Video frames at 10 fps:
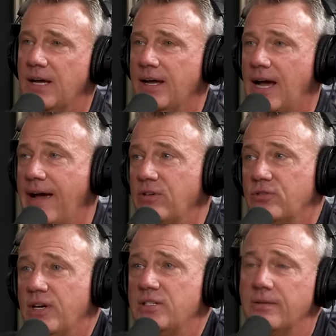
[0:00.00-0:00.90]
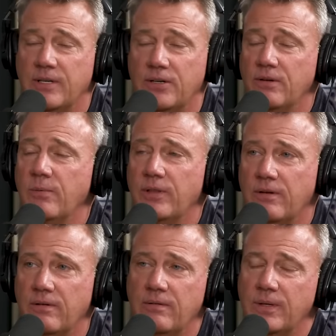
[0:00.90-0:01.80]
I have to trust them in doing
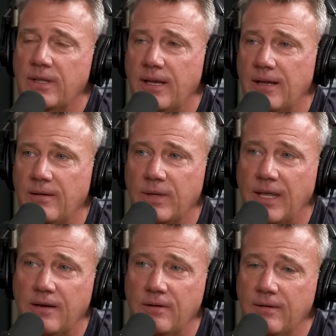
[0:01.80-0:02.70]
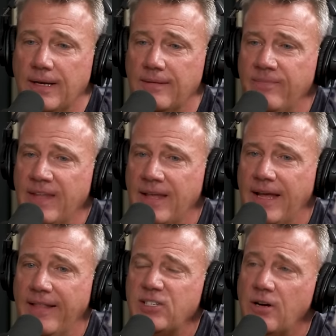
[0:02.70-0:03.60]
what they do. And
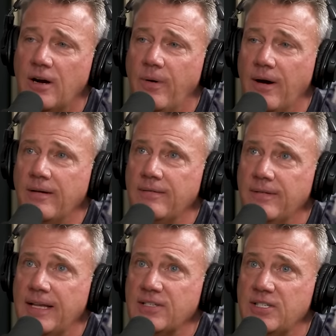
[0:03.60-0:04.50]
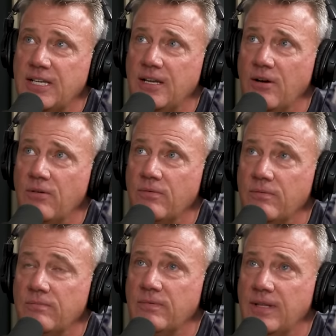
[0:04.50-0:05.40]
that's the hard part. As a
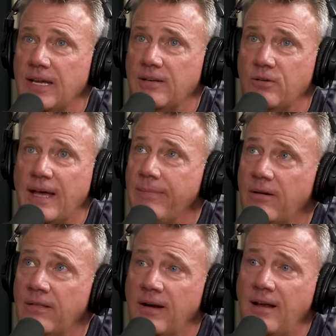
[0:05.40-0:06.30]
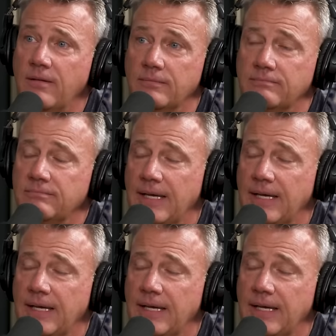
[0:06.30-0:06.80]
CEO, they do that better than I do.